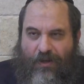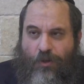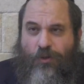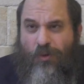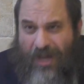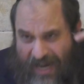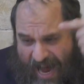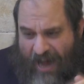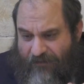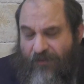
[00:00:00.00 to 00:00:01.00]
through the
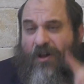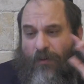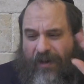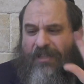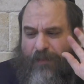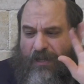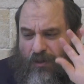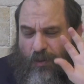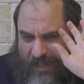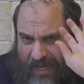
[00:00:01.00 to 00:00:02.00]
kav. We'll explain
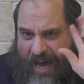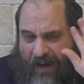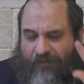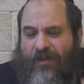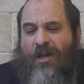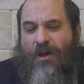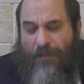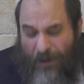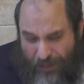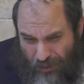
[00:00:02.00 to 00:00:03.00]
soon what's the kav.
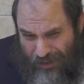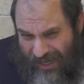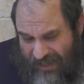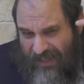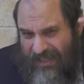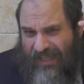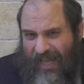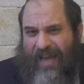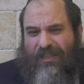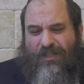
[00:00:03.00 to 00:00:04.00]
But through this
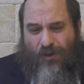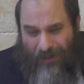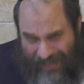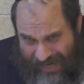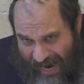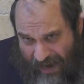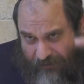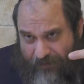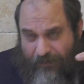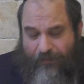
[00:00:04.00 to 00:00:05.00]
light is called the
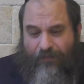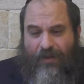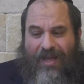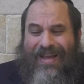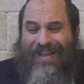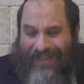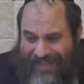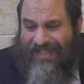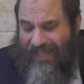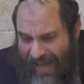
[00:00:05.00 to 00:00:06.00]
kav.
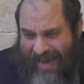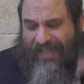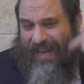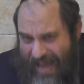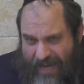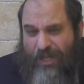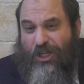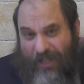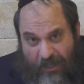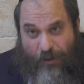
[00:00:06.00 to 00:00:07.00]
This light and
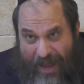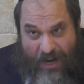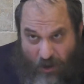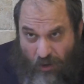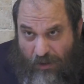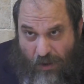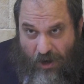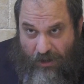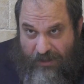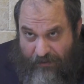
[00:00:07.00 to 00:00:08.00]
energy that created all the
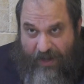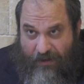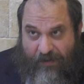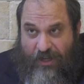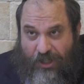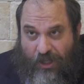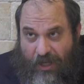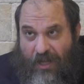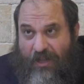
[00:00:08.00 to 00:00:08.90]
worlds eventually,